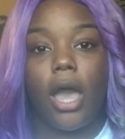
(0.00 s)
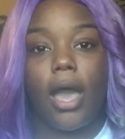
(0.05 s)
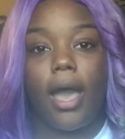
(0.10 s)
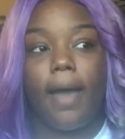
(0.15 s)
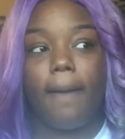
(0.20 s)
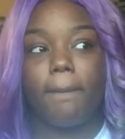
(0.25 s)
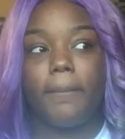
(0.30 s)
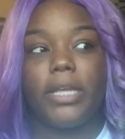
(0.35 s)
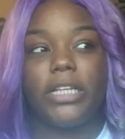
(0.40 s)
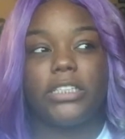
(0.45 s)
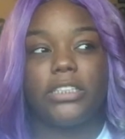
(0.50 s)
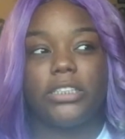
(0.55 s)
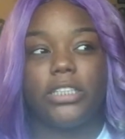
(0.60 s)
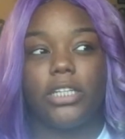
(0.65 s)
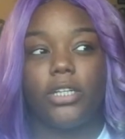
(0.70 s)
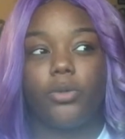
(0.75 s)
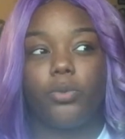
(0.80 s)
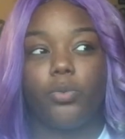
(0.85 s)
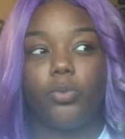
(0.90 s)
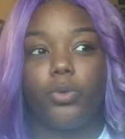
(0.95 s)
I mixed
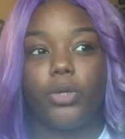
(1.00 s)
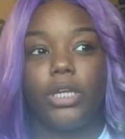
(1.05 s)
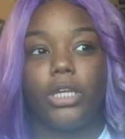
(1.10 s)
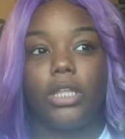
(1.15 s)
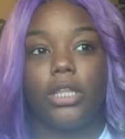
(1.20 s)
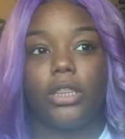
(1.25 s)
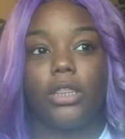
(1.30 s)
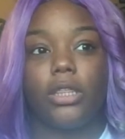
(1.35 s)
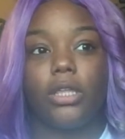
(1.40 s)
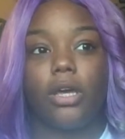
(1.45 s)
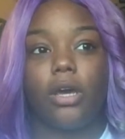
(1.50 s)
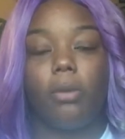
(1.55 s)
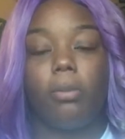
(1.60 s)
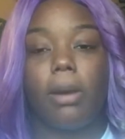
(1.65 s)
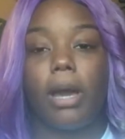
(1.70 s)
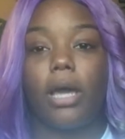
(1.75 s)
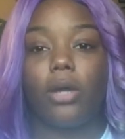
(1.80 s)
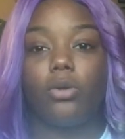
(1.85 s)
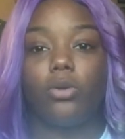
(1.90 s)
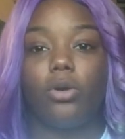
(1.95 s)
it with a
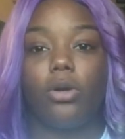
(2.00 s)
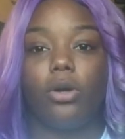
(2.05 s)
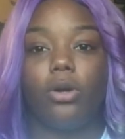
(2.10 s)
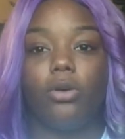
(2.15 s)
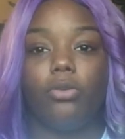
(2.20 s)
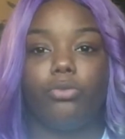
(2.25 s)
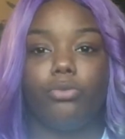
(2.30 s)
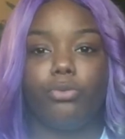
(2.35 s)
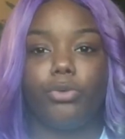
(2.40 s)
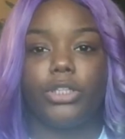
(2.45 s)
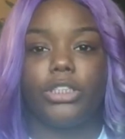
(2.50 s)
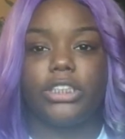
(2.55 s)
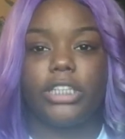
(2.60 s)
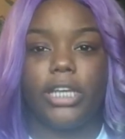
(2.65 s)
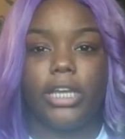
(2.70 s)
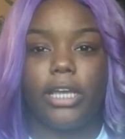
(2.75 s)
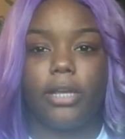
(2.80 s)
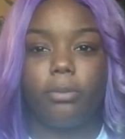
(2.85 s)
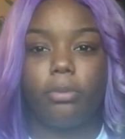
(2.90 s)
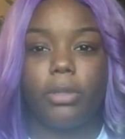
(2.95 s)
bottle of Rich
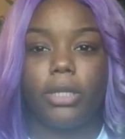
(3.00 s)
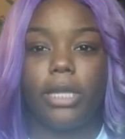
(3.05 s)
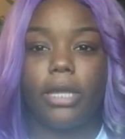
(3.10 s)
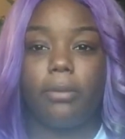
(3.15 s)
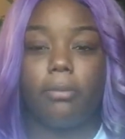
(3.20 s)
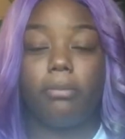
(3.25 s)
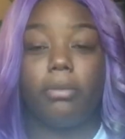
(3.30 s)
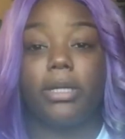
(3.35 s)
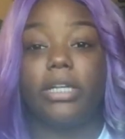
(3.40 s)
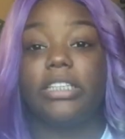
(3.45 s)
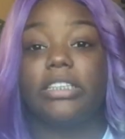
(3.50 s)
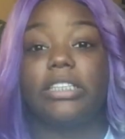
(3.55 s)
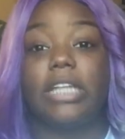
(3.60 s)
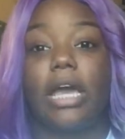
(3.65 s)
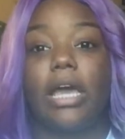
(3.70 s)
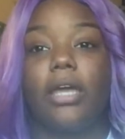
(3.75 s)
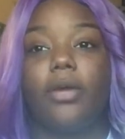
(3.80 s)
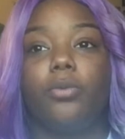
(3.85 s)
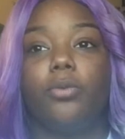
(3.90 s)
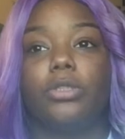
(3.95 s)
Eggplant, but it
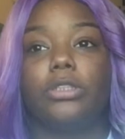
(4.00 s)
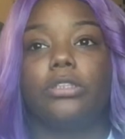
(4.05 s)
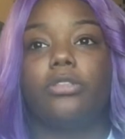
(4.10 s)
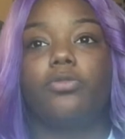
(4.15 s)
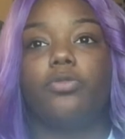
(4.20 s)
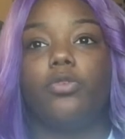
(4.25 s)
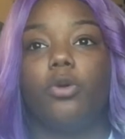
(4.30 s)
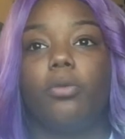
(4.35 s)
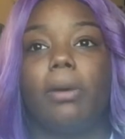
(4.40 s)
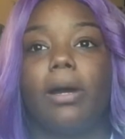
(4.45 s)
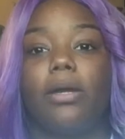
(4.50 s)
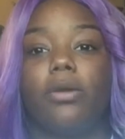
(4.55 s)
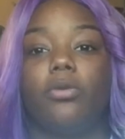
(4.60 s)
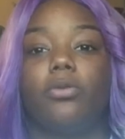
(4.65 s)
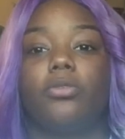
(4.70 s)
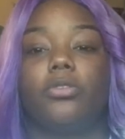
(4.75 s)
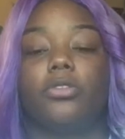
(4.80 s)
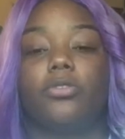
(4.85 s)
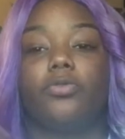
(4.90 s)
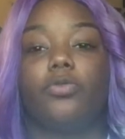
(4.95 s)
wasn't a full bottle.
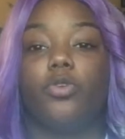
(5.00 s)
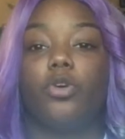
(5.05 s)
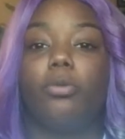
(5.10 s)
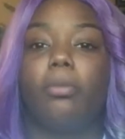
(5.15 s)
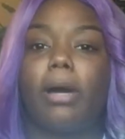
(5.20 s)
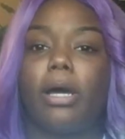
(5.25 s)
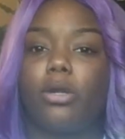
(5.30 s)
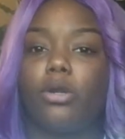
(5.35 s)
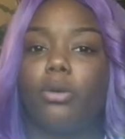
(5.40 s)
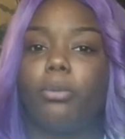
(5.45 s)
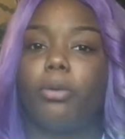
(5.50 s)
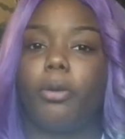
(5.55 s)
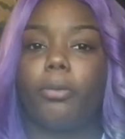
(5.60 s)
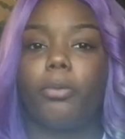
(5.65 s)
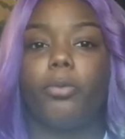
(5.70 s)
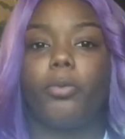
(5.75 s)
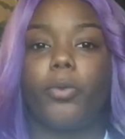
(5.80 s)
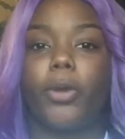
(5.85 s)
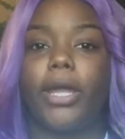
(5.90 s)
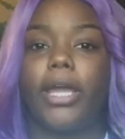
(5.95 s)
It was a full bottle of
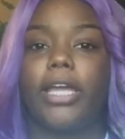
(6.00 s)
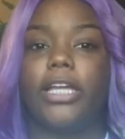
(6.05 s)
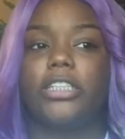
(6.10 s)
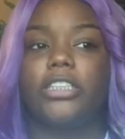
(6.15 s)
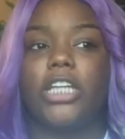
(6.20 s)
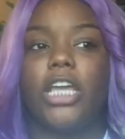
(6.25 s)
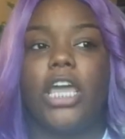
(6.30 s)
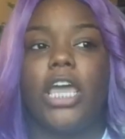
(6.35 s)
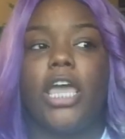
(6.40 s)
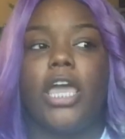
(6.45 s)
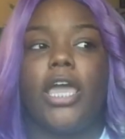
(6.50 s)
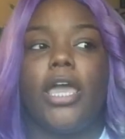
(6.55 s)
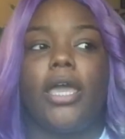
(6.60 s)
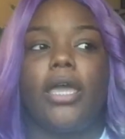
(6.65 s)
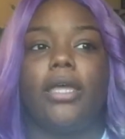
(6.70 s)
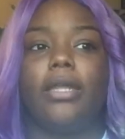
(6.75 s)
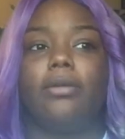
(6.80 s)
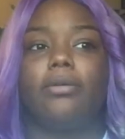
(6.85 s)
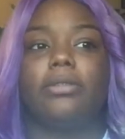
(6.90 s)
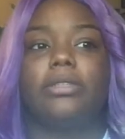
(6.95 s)
Purple Rage,
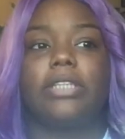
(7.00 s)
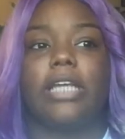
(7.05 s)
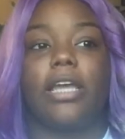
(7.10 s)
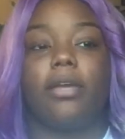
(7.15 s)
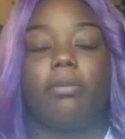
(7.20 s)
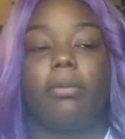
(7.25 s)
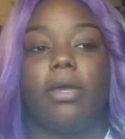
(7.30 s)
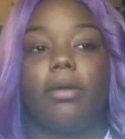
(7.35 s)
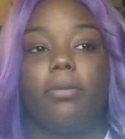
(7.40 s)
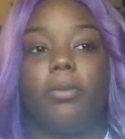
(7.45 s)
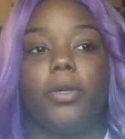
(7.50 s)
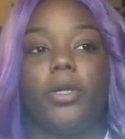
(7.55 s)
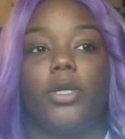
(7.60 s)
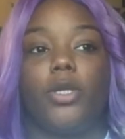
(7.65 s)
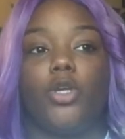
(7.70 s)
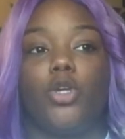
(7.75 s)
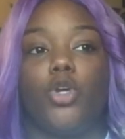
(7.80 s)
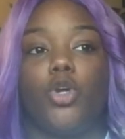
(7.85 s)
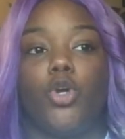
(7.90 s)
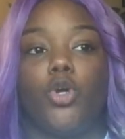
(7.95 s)
and it was like
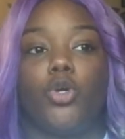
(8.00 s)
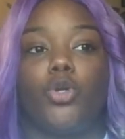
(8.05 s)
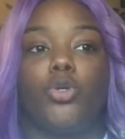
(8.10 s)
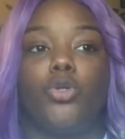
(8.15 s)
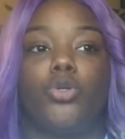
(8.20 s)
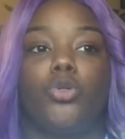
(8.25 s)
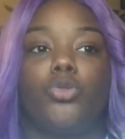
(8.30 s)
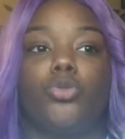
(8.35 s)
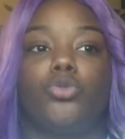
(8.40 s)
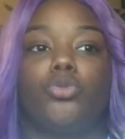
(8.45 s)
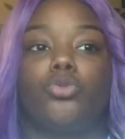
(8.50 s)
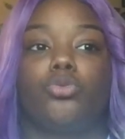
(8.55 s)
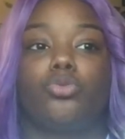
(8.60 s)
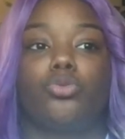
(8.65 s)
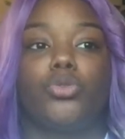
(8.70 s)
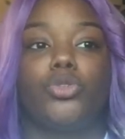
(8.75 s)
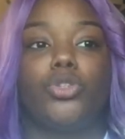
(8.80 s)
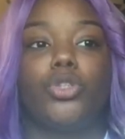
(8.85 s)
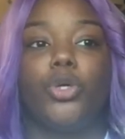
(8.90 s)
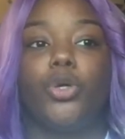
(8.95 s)
maybe
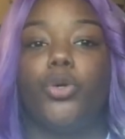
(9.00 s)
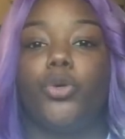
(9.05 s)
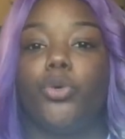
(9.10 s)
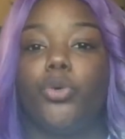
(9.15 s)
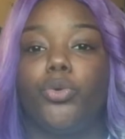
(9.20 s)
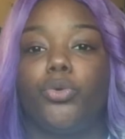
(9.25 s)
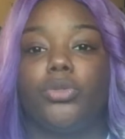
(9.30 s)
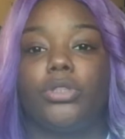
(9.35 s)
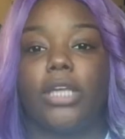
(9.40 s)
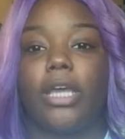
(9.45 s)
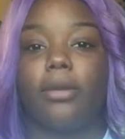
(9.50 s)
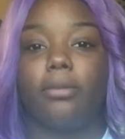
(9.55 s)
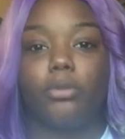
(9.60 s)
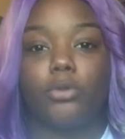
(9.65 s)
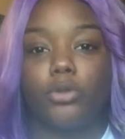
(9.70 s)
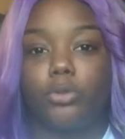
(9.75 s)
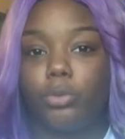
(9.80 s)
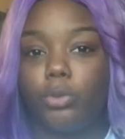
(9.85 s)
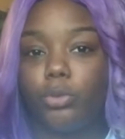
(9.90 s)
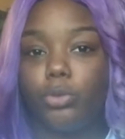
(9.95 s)
2
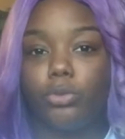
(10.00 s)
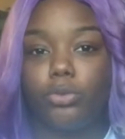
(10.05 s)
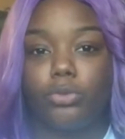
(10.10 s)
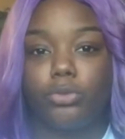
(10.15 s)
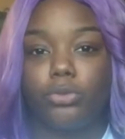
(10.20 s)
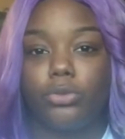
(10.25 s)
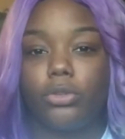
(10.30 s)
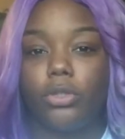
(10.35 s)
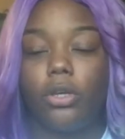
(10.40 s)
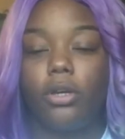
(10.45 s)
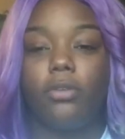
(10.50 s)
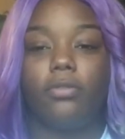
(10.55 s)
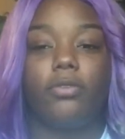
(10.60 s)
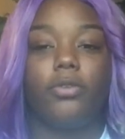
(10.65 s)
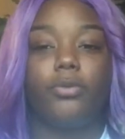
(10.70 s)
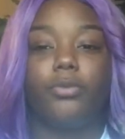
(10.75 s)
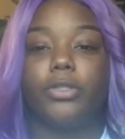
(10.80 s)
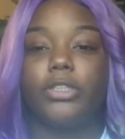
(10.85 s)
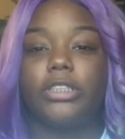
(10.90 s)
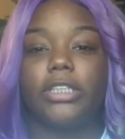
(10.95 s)
tablespoons of
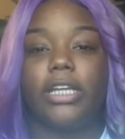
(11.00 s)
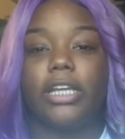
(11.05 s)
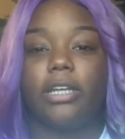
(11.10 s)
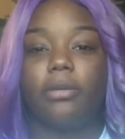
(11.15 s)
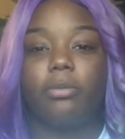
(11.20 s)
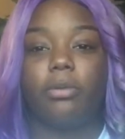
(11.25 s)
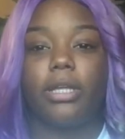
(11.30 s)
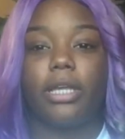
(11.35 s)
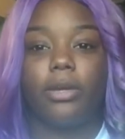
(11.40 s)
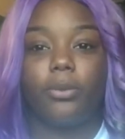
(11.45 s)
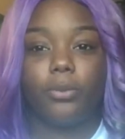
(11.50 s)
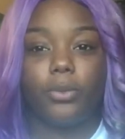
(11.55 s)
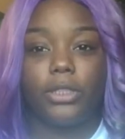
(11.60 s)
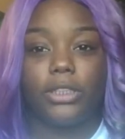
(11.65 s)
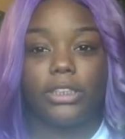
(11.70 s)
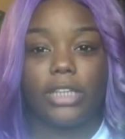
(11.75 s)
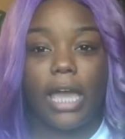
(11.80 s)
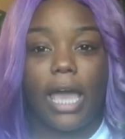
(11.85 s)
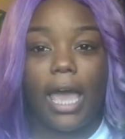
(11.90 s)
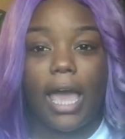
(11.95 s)
the Rich Eggplant,
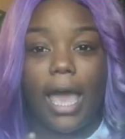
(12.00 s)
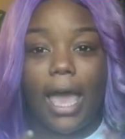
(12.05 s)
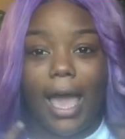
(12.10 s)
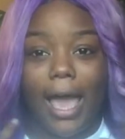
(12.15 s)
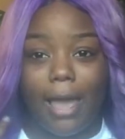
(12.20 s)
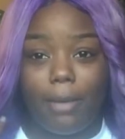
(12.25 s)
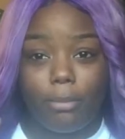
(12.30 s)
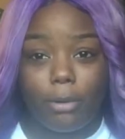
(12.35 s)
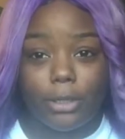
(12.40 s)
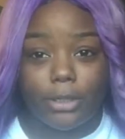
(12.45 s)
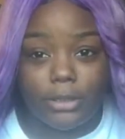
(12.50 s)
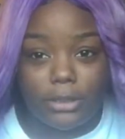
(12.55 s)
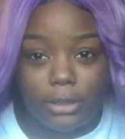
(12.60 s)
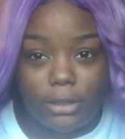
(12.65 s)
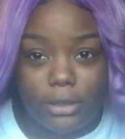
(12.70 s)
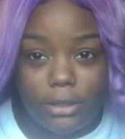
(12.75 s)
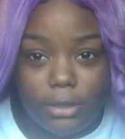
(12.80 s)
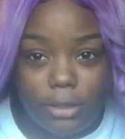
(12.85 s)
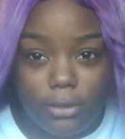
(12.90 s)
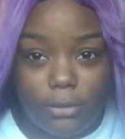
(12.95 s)
which I
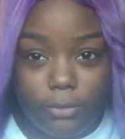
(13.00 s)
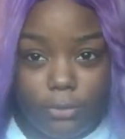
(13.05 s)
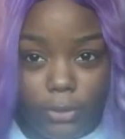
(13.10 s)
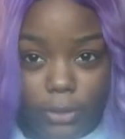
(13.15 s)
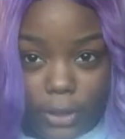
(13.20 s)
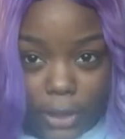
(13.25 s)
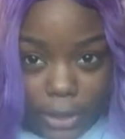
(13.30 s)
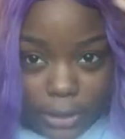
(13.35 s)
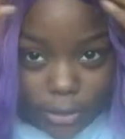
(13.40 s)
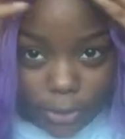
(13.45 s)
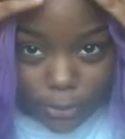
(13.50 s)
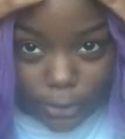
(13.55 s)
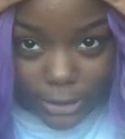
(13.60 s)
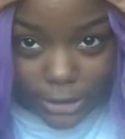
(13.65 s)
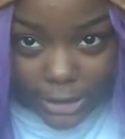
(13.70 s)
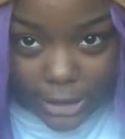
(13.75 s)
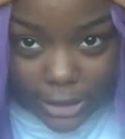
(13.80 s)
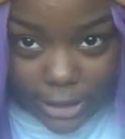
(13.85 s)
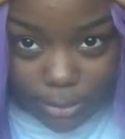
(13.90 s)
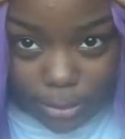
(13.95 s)
personally don't feel like the Rich
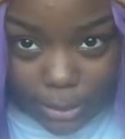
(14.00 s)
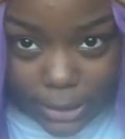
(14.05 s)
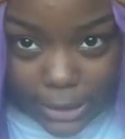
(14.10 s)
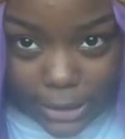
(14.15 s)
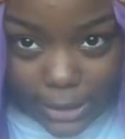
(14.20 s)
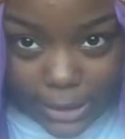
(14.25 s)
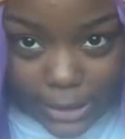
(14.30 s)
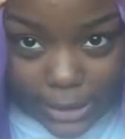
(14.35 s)
Eggplant